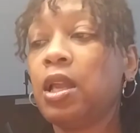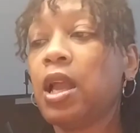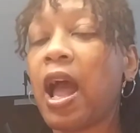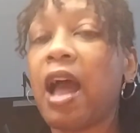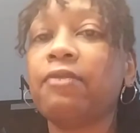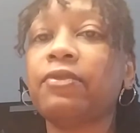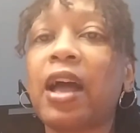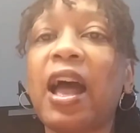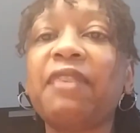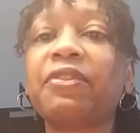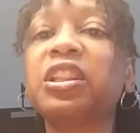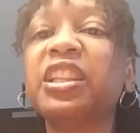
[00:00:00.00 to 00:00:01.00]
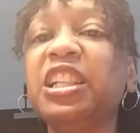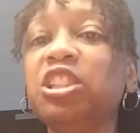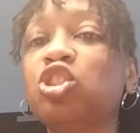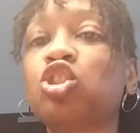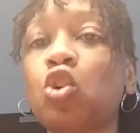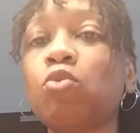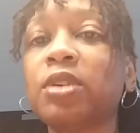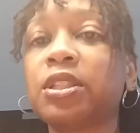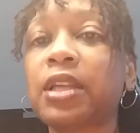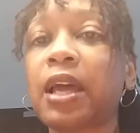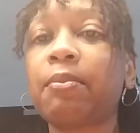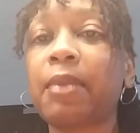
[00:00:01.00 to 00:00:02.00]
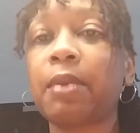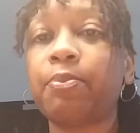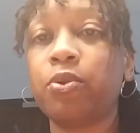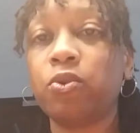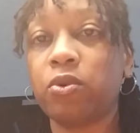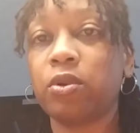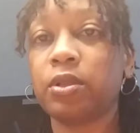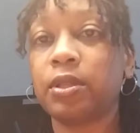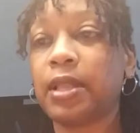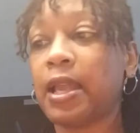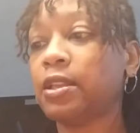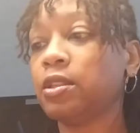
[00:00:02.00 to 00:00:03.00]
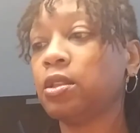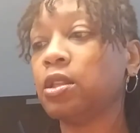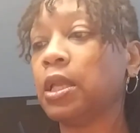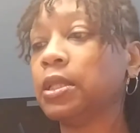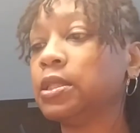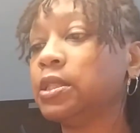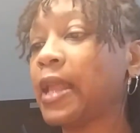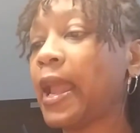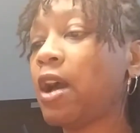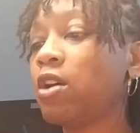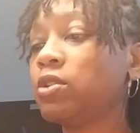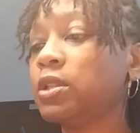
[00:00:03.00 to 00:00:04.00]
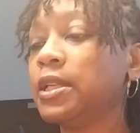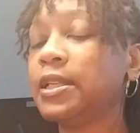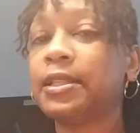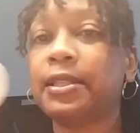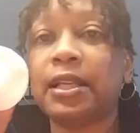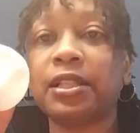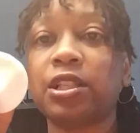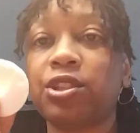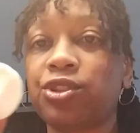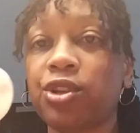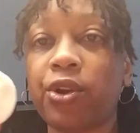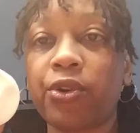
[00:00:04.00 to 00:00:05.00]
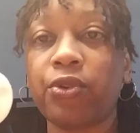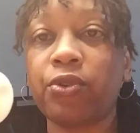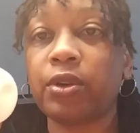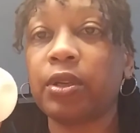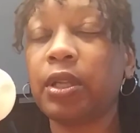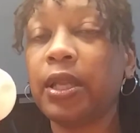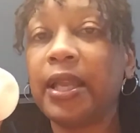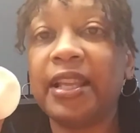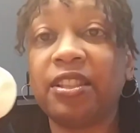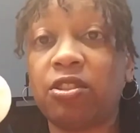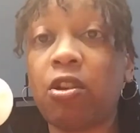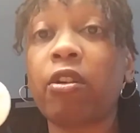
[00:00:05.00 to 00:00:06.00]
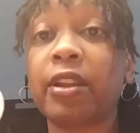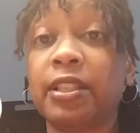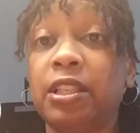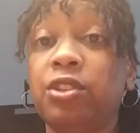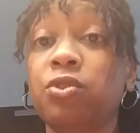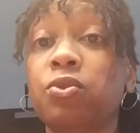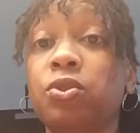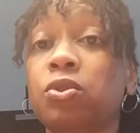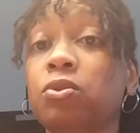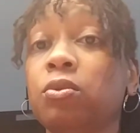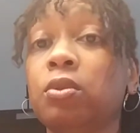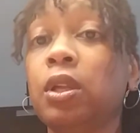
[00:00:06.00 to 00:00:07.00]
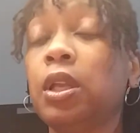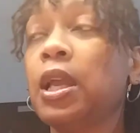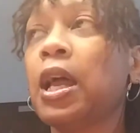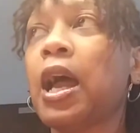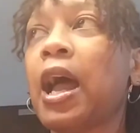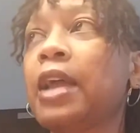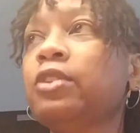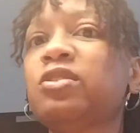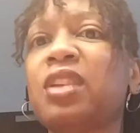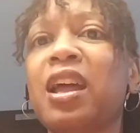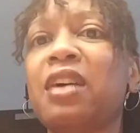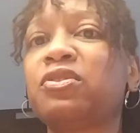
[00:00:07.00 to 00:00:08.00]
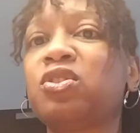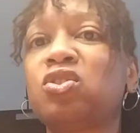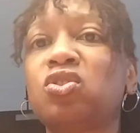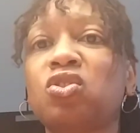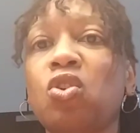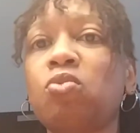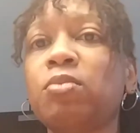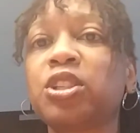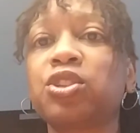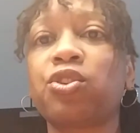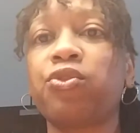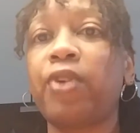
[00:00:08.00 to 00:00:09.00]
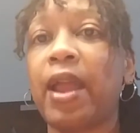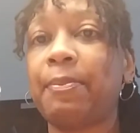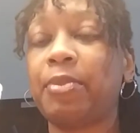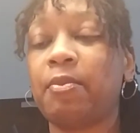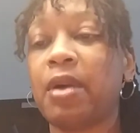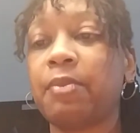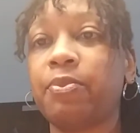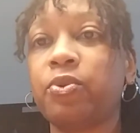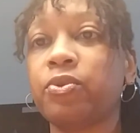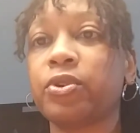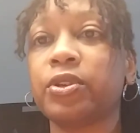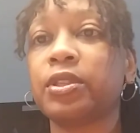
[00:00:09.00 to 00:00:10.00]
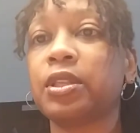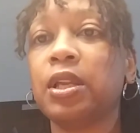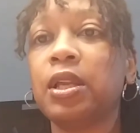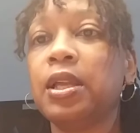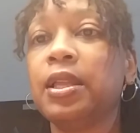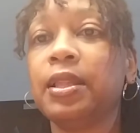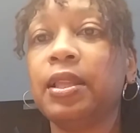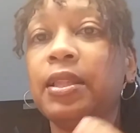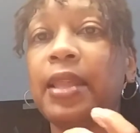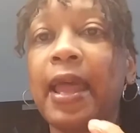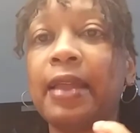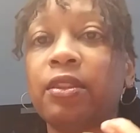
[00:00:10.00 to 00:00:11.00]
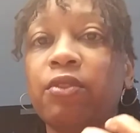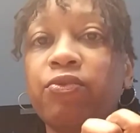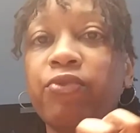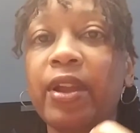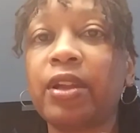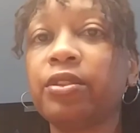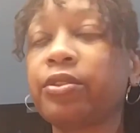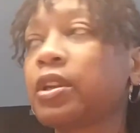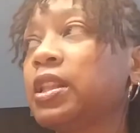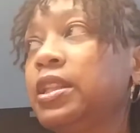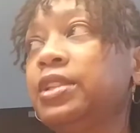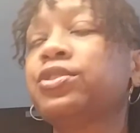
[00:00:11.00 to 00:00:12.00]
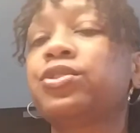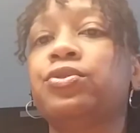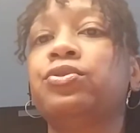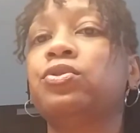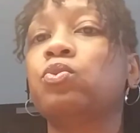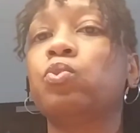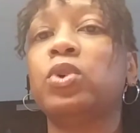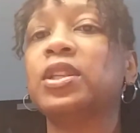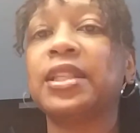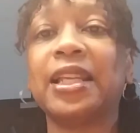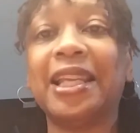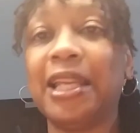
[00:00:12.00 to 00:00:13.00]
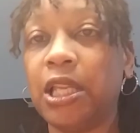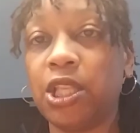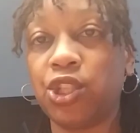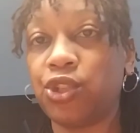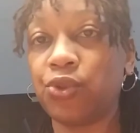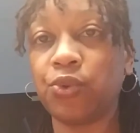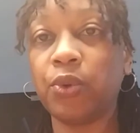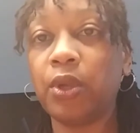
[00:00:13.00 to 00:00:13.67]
I've cleaned so much out of my pores that now it doesn't turn as dark as it used to. I used to have so much crap in my pores that the regular cleansers wasn't getting to.